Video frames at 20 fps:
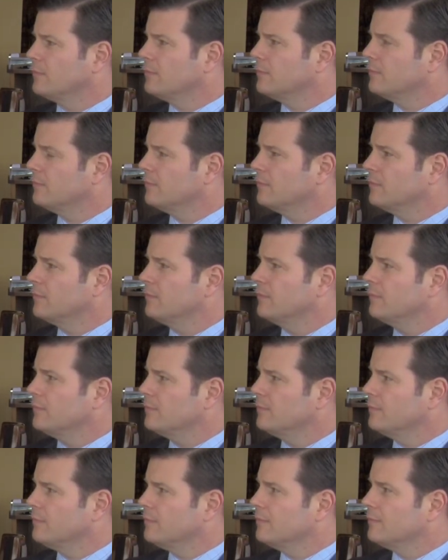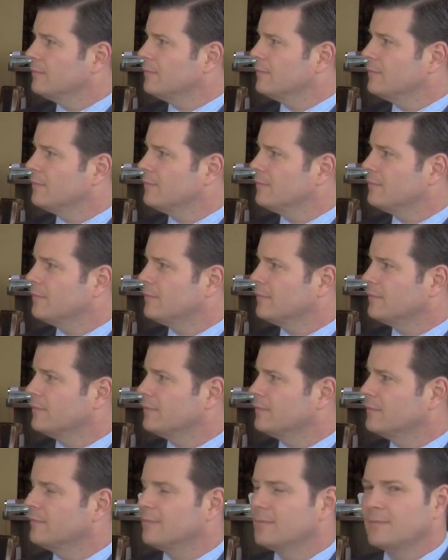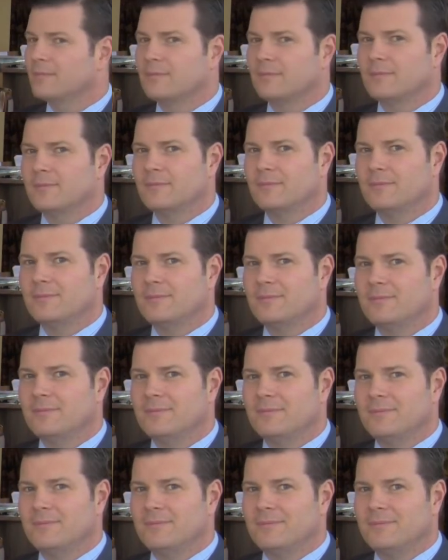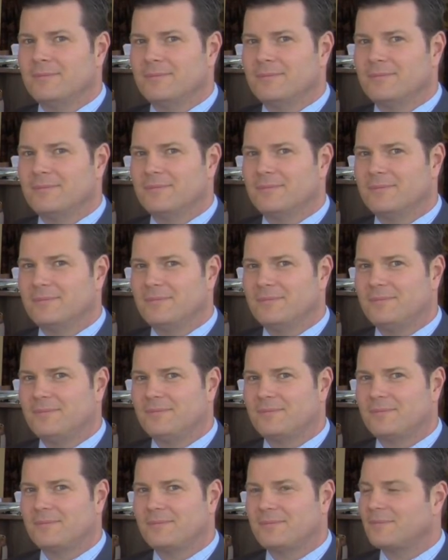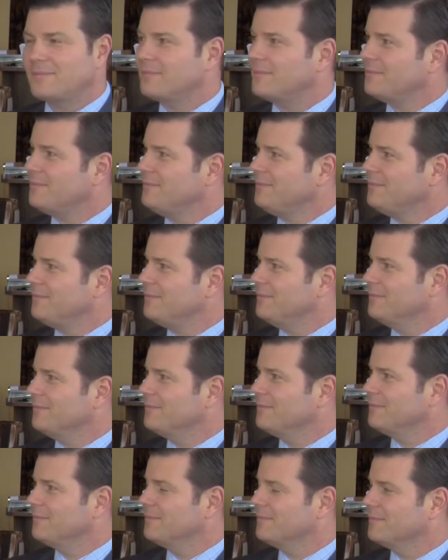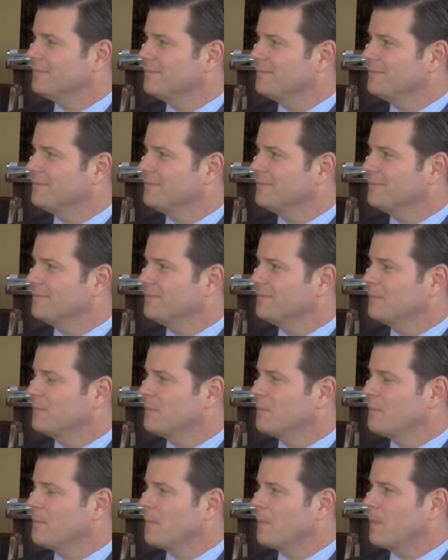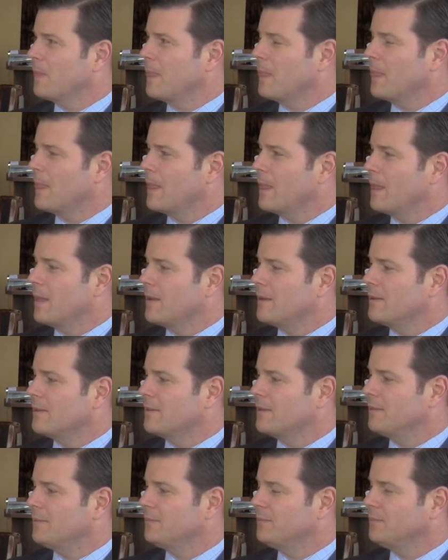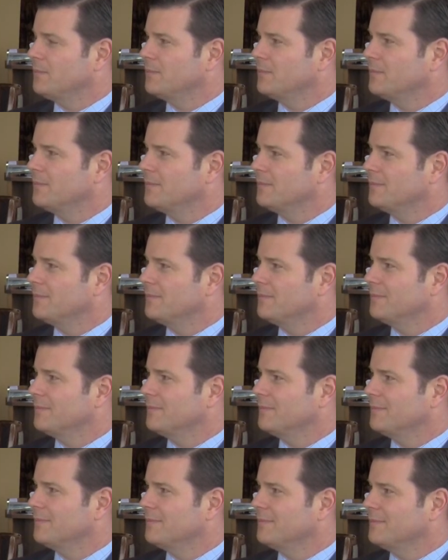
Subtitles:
(silent)